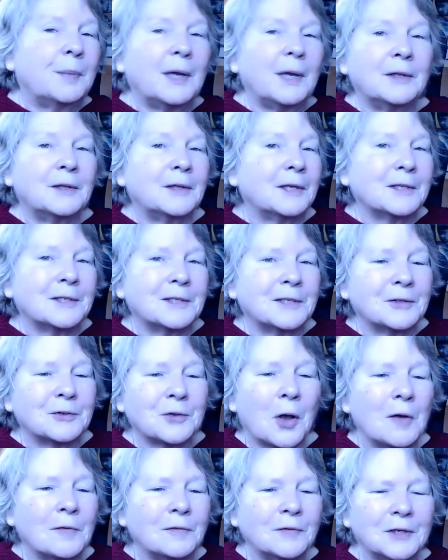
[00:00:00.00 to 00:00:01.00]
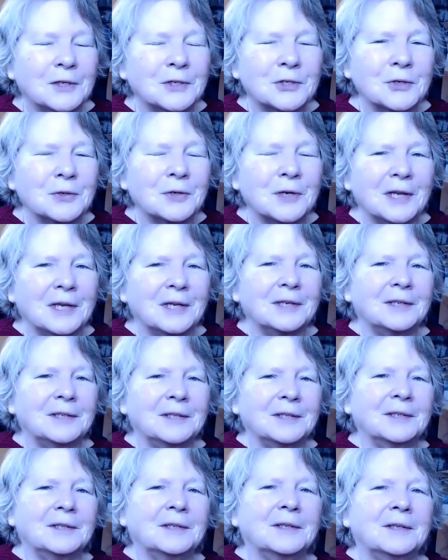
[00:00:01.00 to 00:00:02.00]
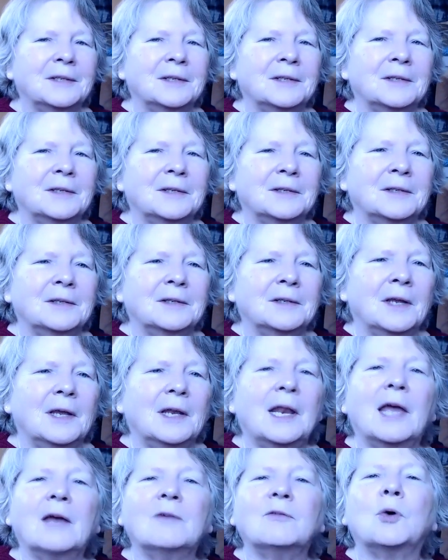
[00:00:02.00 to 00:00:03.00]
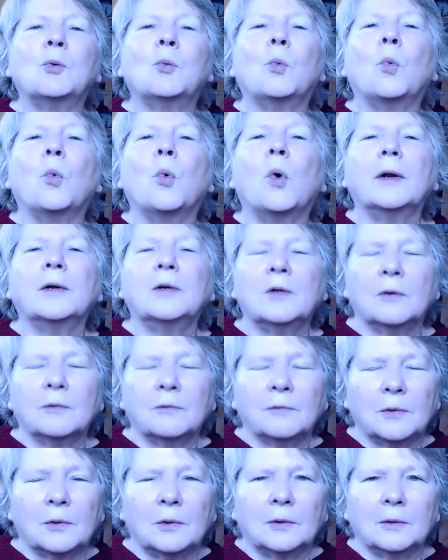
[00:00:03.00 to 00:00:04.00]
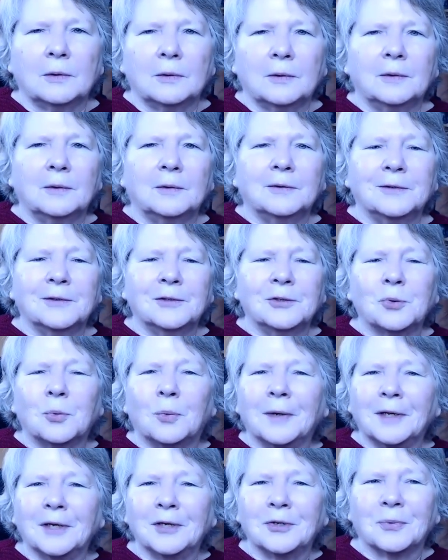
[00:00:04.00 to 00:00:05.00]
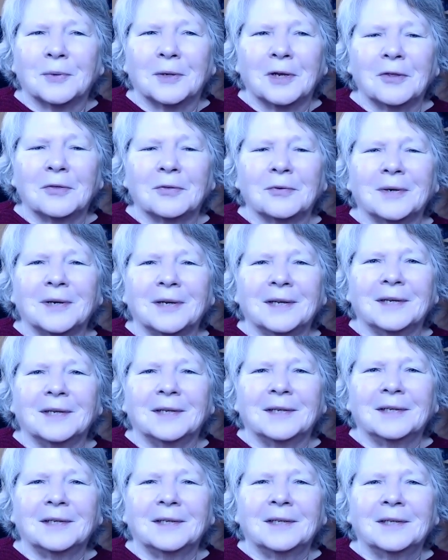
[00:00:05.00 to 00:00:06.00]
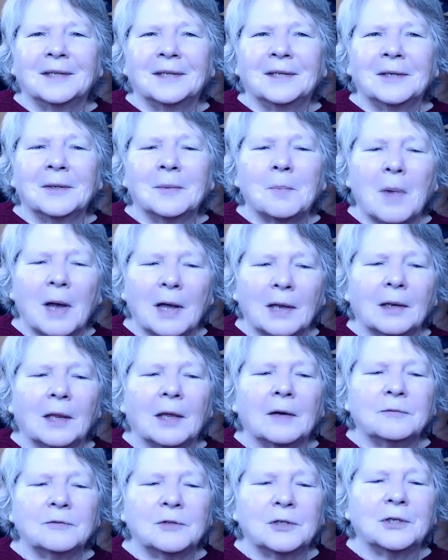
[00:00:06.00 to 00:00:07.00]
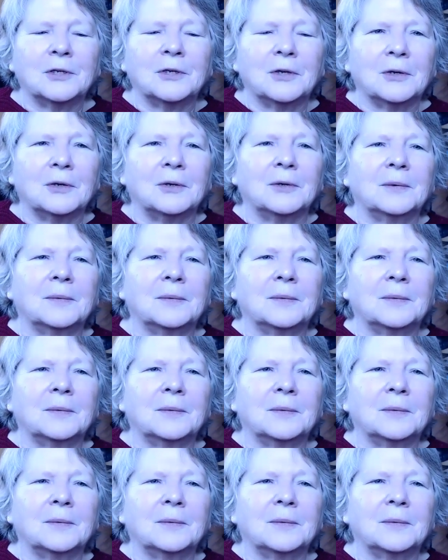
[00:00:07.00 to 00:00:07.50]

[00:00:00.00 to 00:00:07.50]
Repeat this as often as you need and have a wonderful 2023. My love to